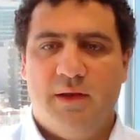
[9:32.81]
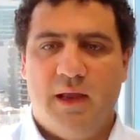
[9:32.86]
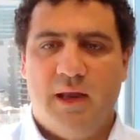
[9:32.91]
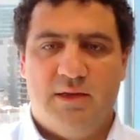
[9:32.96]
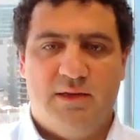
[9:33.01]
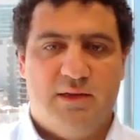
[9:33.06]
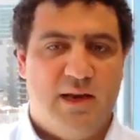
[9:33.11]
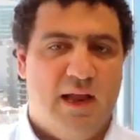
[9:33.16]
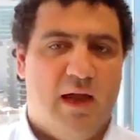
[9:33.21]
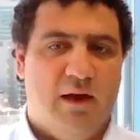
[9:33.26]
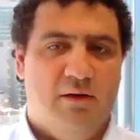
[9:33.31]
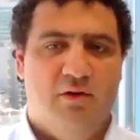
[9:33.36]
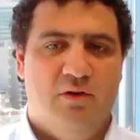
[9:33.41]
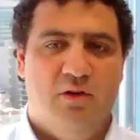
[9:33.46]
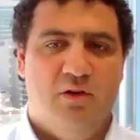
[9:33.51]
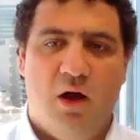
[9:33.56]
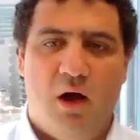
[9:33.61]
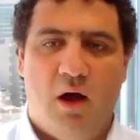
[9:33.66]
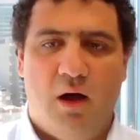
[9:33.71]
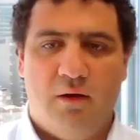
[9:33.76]
It's now
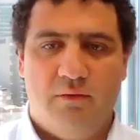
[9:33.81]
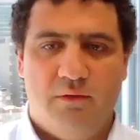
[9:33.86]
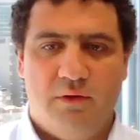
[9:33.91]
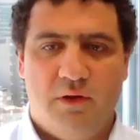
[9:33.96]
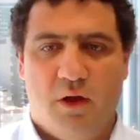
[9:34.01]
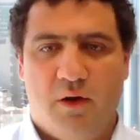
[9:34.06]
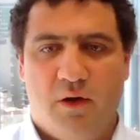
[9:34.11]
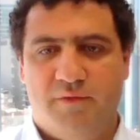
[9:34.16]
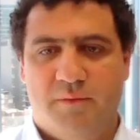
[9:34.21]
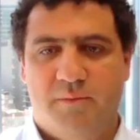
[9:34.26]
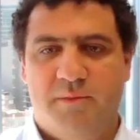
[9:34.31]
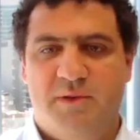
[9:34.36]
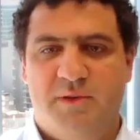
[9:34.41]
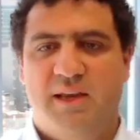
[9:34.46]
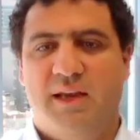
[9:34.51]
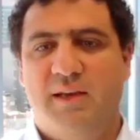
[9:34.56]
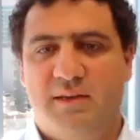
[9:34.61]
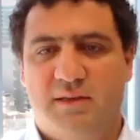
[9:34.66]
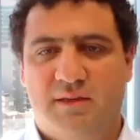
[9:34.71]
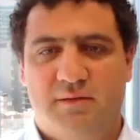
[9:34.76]
not gone from
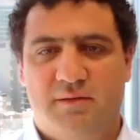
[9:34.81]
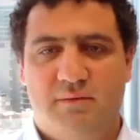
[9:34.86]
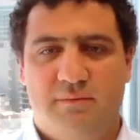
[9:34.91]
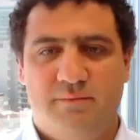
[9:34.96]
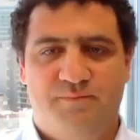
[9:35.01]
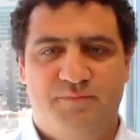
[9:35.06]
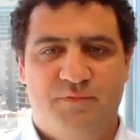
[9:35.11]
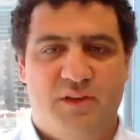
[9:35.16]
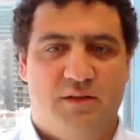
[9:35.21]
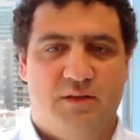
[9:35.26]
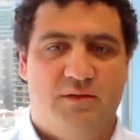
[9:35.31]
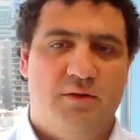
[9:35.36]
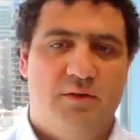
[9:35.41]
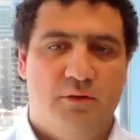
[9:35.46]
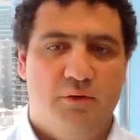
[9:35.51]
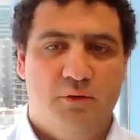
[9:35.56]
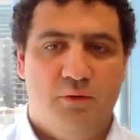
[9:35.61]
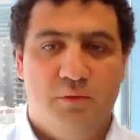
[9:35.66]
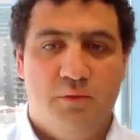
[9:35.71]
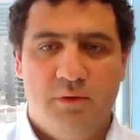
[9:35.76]
6 to
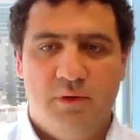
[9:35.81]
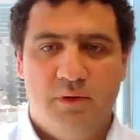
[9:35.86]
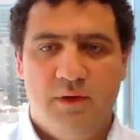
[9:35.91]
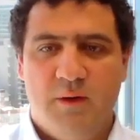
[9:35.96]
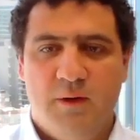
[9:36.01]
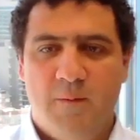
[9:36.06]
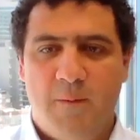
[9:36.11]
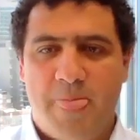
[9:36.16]
2